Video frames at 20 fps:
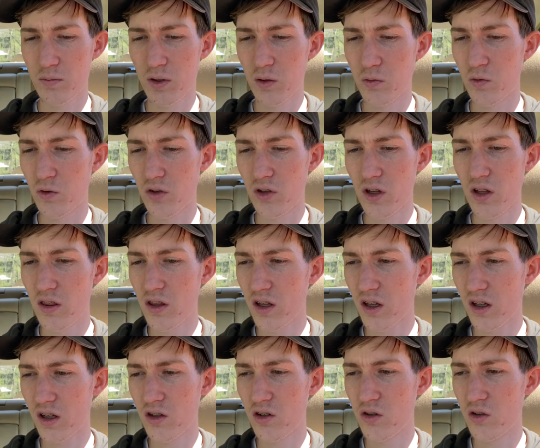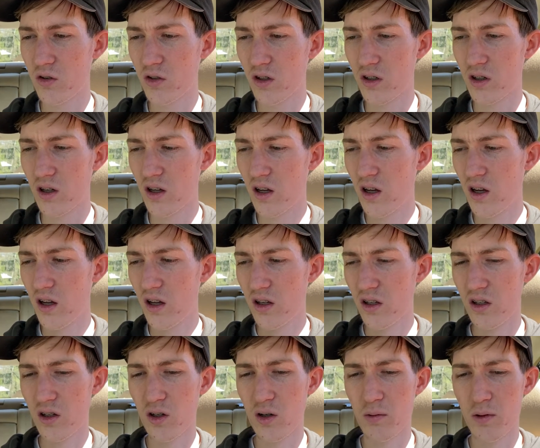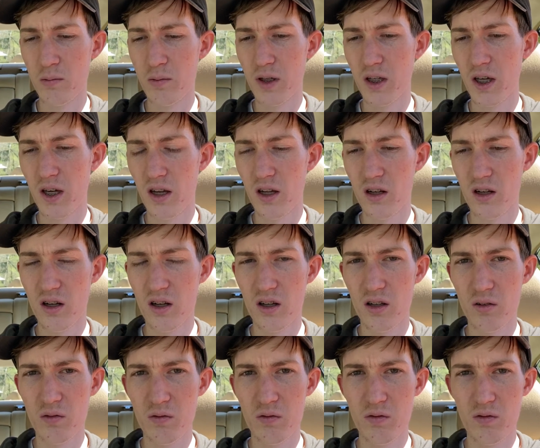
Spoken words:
like, well, is there anything I can do to, maybe get a